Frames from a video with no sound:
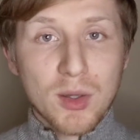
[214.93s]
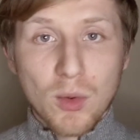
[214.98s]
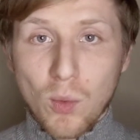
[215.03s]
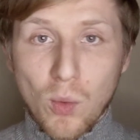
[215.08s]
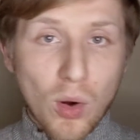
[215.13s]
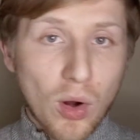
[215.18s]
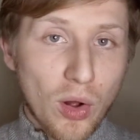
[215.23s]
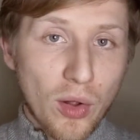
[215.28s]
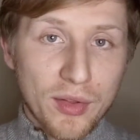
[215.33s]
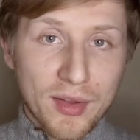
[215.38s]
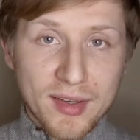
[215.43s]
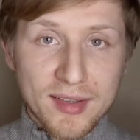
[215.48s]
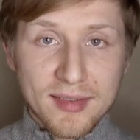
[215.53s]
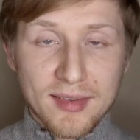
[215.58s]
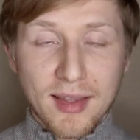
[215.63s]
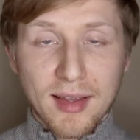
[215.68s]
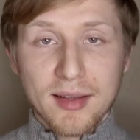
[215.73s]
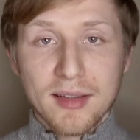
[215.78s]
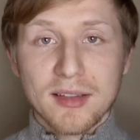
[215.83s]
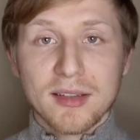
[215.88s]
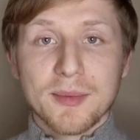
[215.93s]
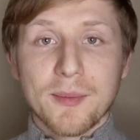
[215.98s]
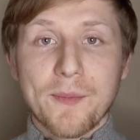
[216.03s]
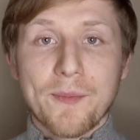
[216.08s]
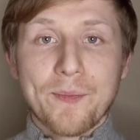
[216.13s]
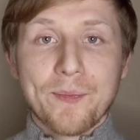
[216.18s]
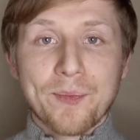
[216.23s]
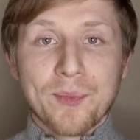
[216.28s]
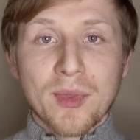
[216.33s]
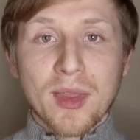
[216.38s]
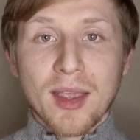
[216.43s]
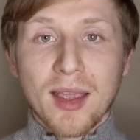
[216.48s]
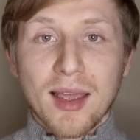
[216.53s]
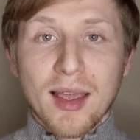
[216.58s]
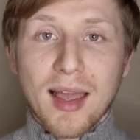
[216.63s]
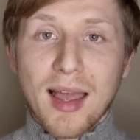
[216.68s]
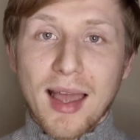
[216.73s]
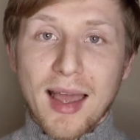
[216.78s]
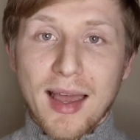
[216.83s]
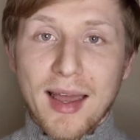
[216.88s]
all these things.
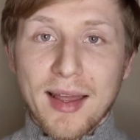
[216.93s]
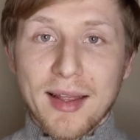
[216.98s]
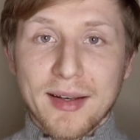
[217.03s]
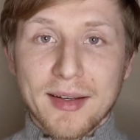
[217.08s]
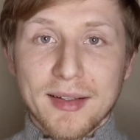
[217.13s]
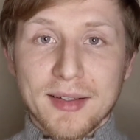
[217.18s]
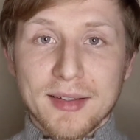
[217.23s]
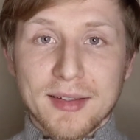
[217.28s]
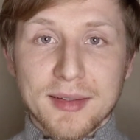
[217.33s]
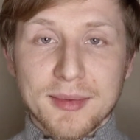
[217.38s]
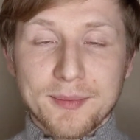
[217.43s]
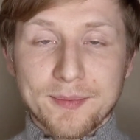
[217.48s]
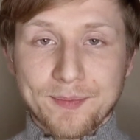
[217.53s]
And